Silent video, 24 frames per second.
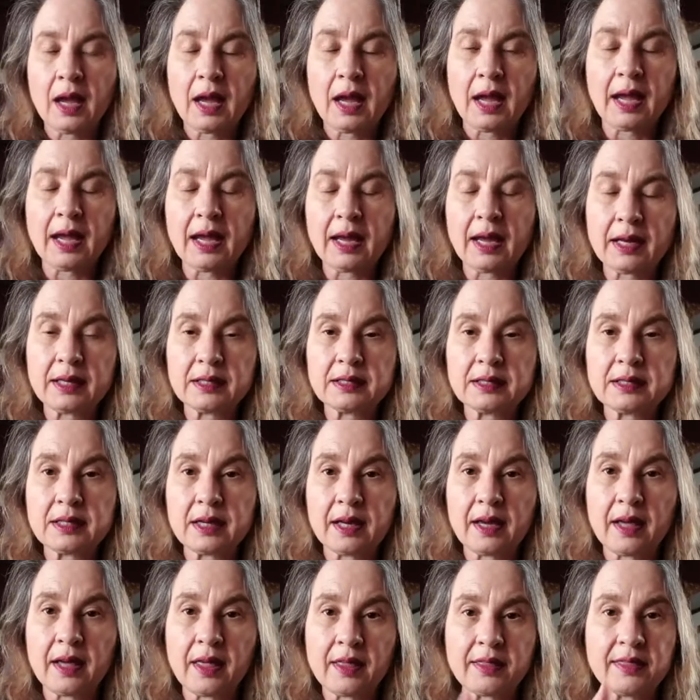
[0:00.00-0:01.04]
And
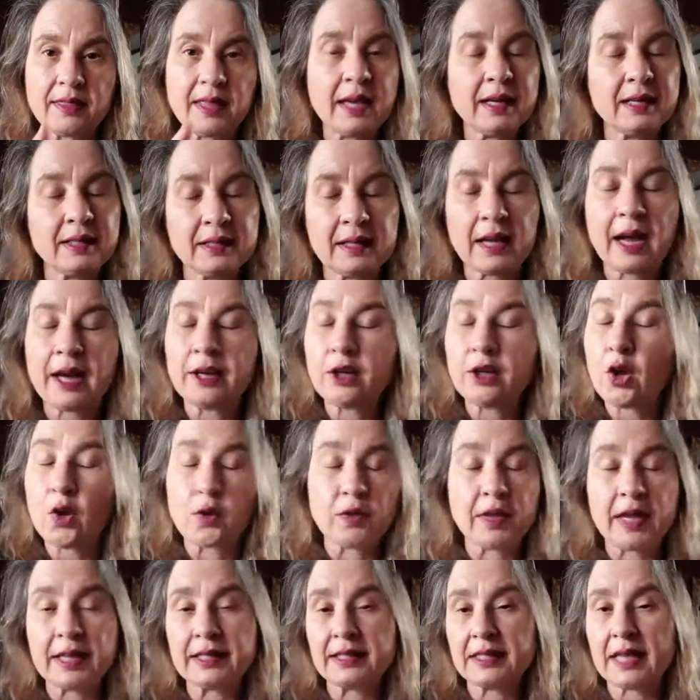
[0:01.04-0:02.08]
I know
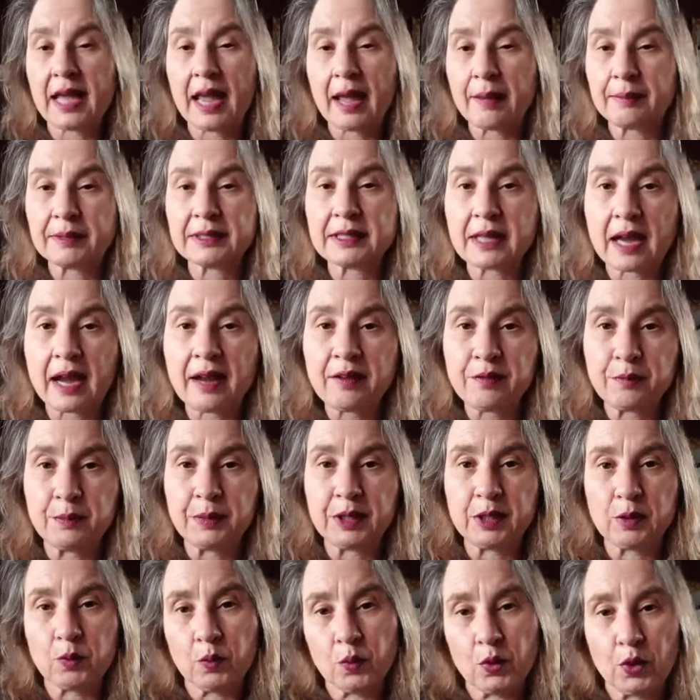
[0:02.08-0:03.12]
that's a habit I've
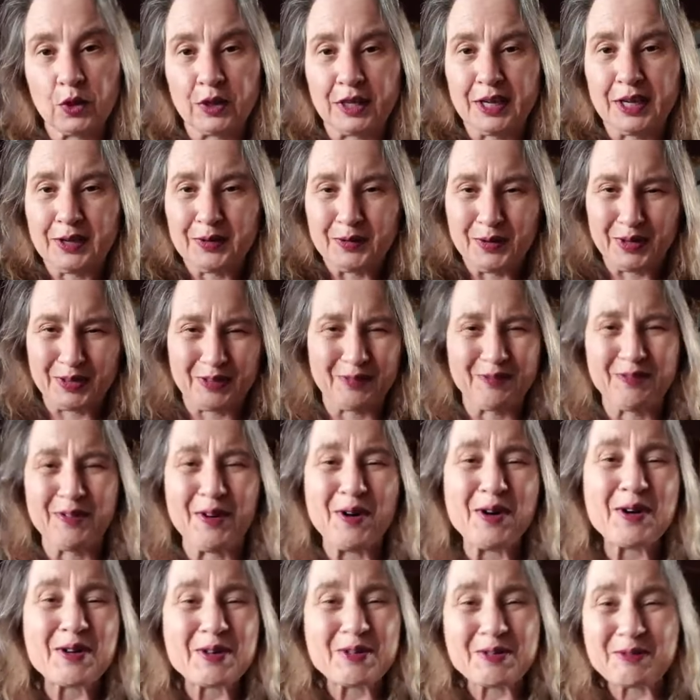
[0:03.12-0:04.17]
been working with for
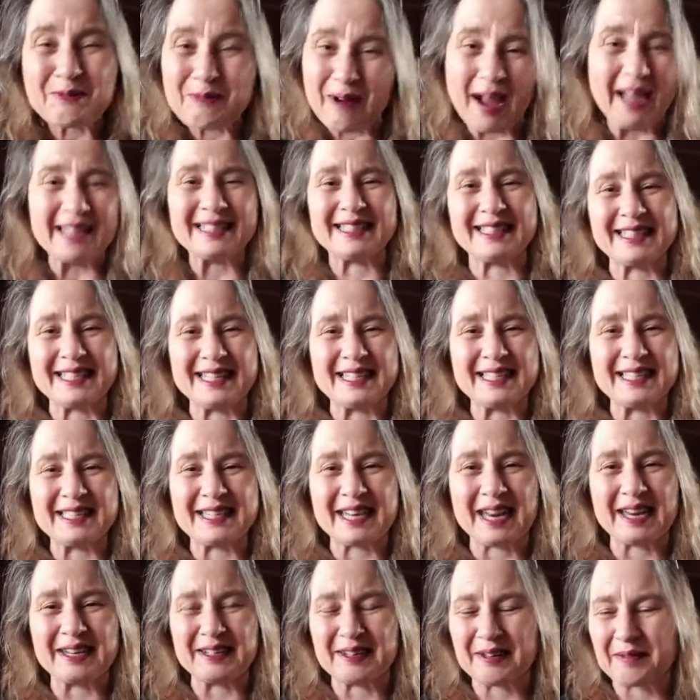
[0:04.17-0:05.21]
quite an
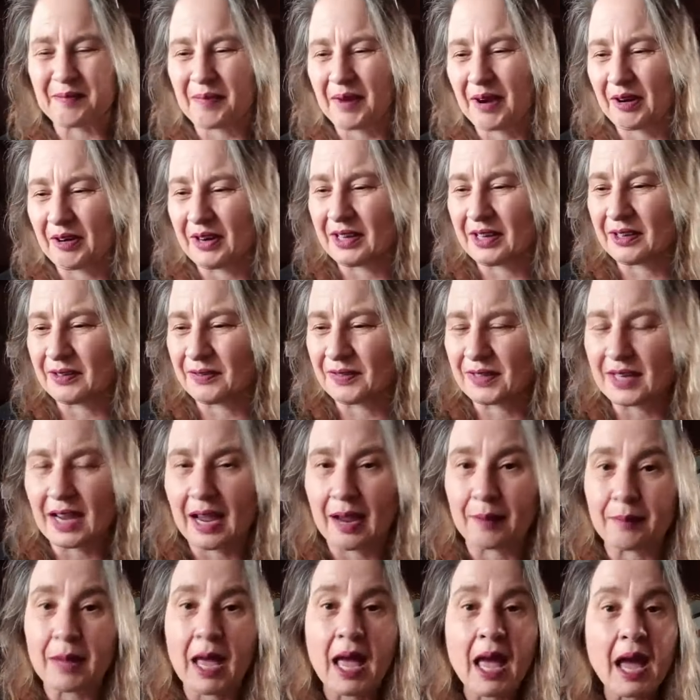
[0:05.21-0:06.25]
extended period of
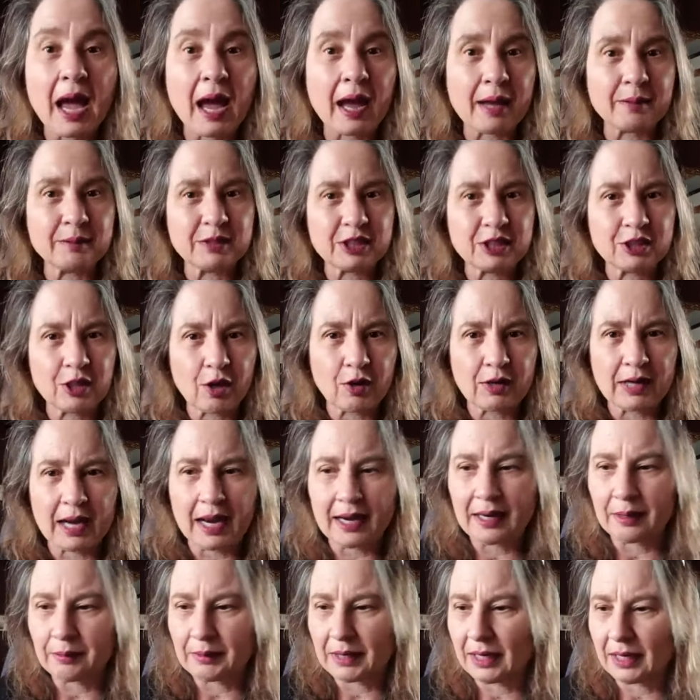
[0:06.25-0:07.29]
time. I'm so
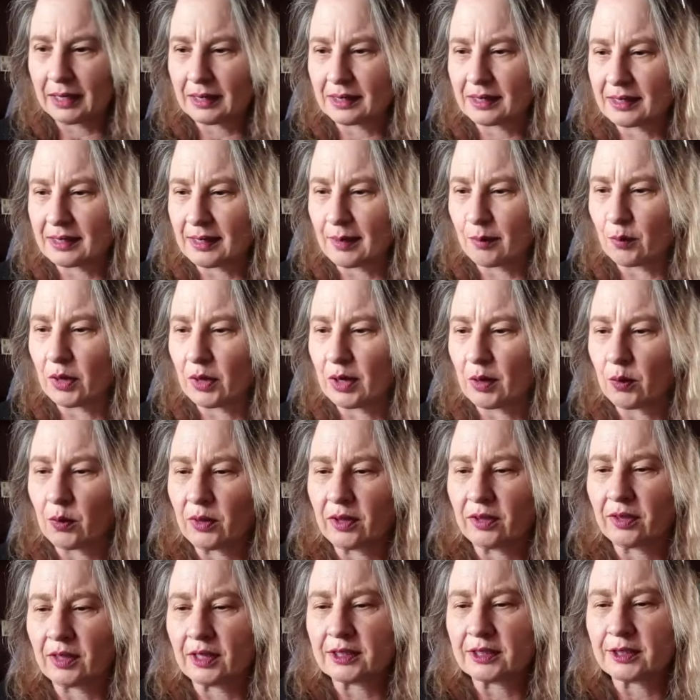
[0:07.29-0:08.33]
glad I'm getting somewhere
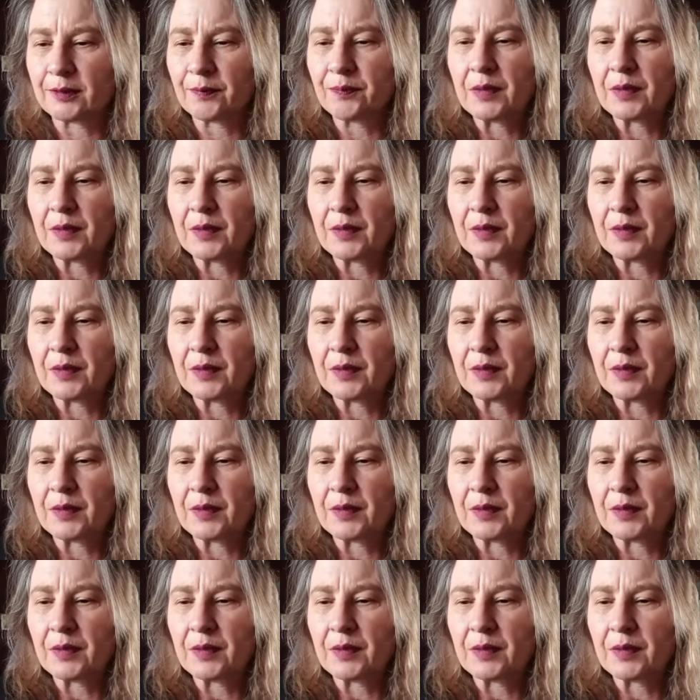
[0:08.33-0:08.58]
with it.